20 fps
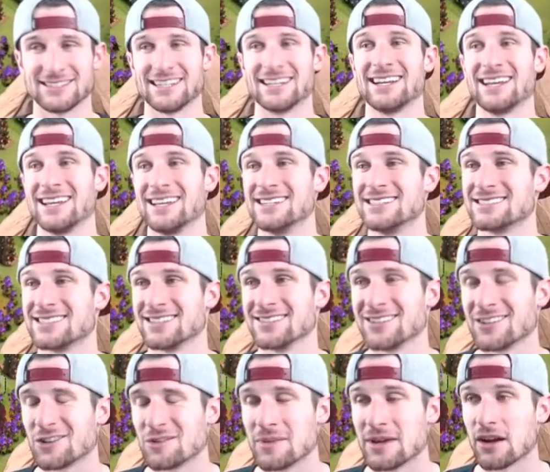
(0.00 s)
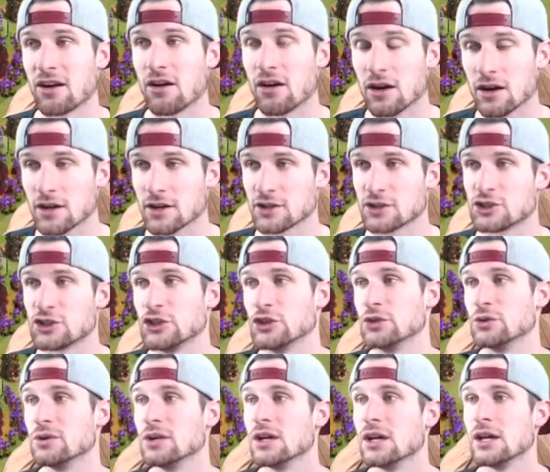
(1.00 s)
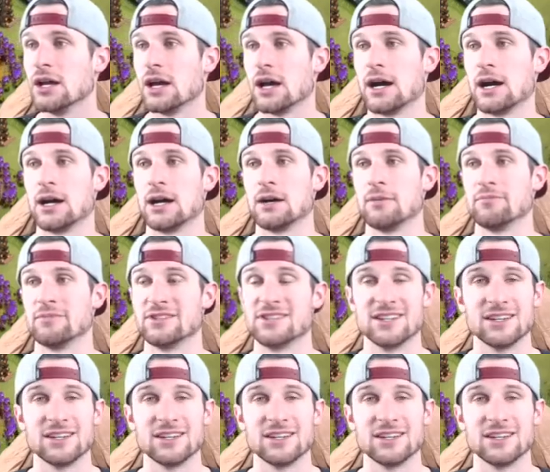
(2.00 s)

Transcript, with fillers: it is a little bit harder to um,